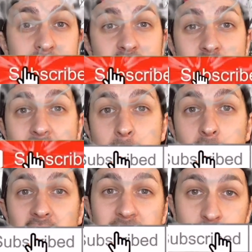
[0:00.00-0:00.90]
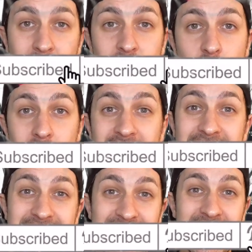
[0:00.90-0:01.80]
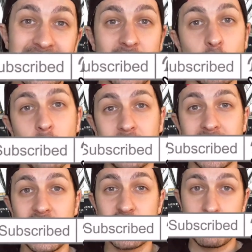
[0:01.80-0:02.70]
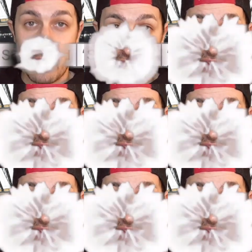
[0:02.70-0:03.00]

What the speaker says: subscribe button if you haven't already and ding that notification bell.